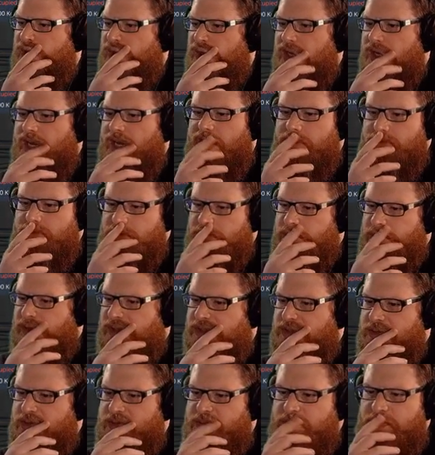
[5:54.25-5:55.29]
Would it be
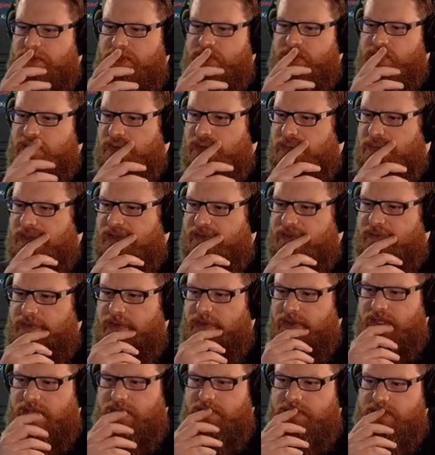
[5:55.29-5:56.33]
possible to put in a sweeper by the
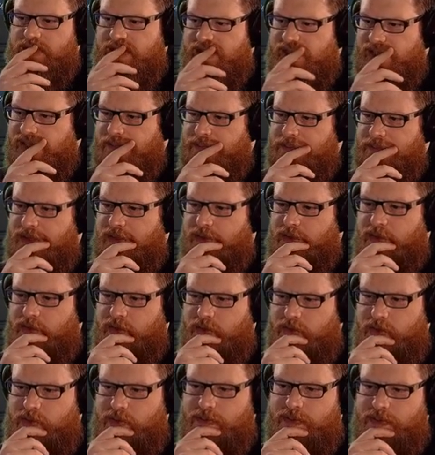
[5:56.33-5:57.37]
volcano to collect the metal
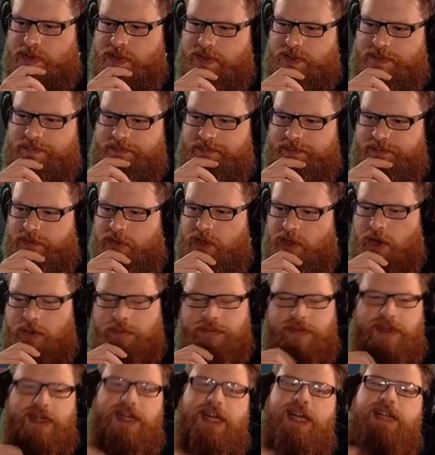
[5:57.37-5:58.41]
cubes? No,
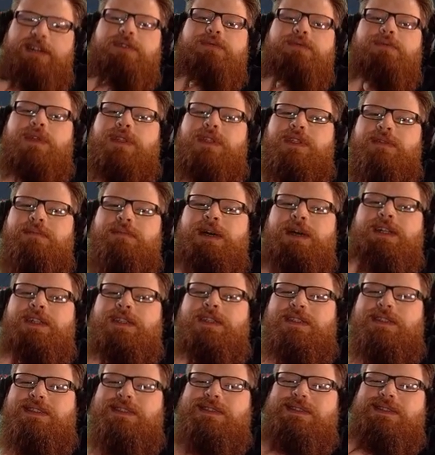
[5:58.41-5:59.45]
I don't want the metal.
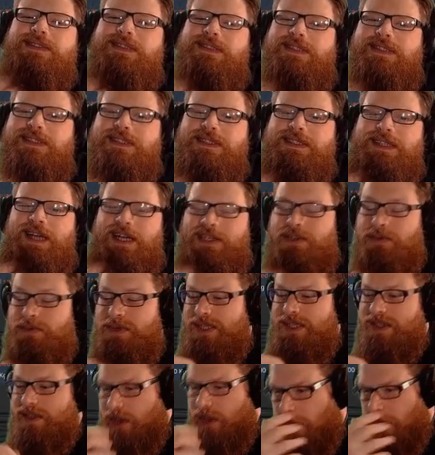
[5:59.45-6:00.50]
I don't
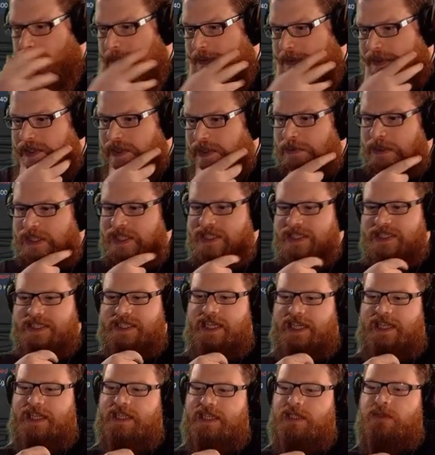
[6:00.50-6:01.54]
need the copper. I want it to
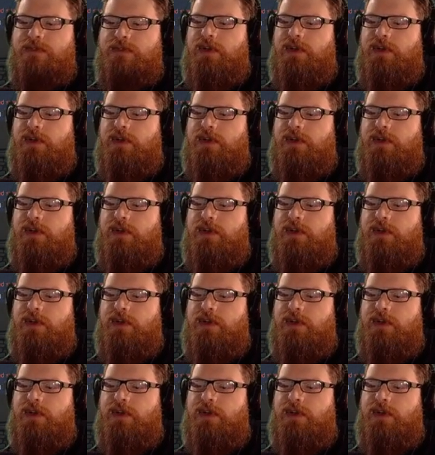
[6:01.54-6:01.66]
stay there till we've got